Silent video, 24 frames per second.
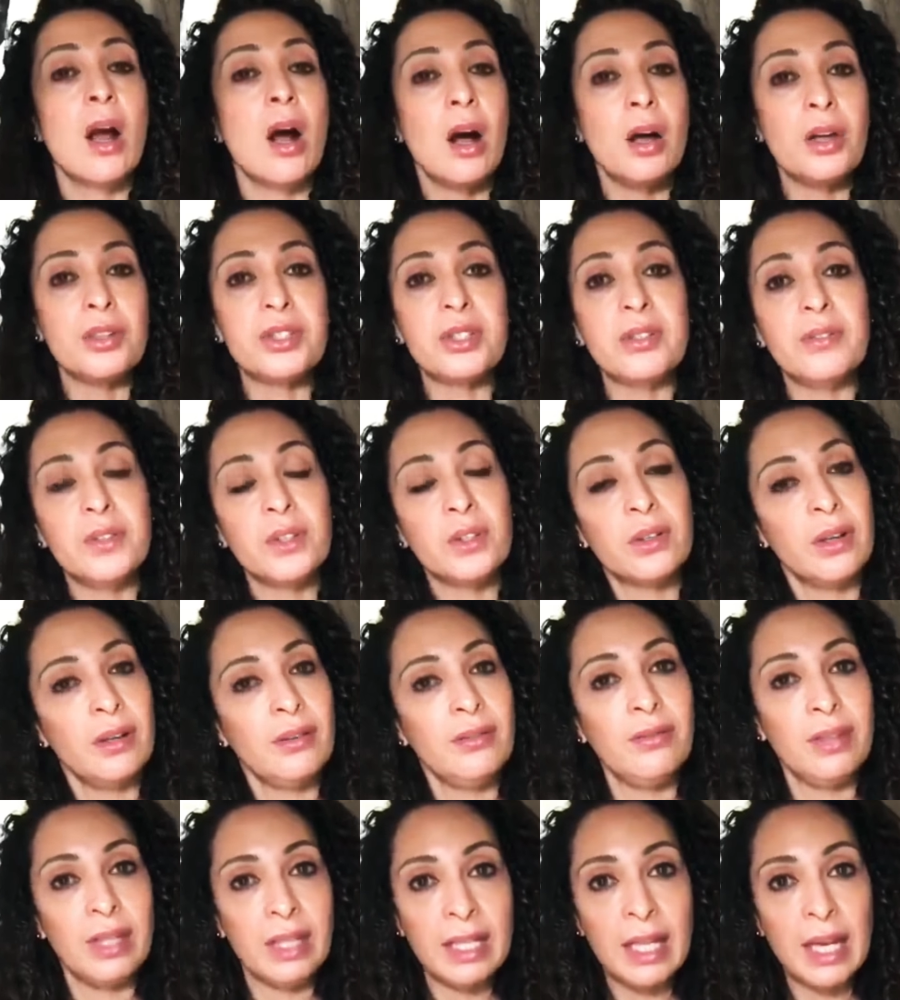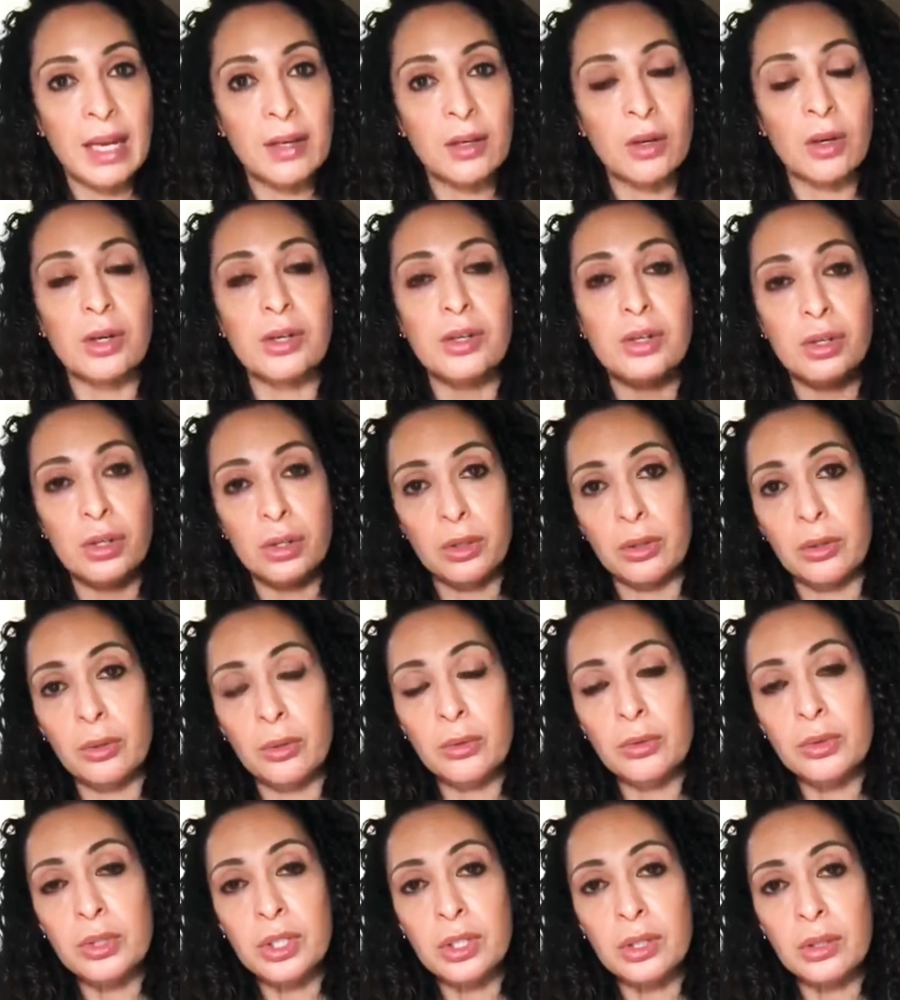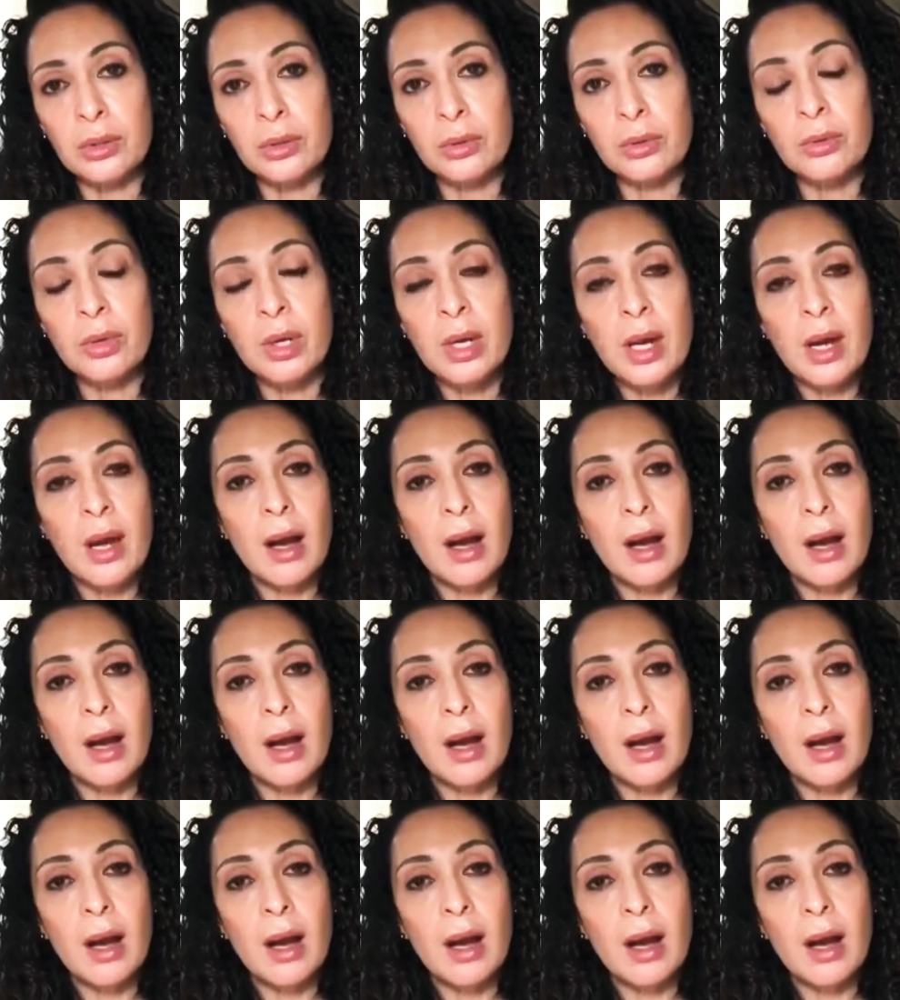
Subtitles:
Also, if you're a vegan or new to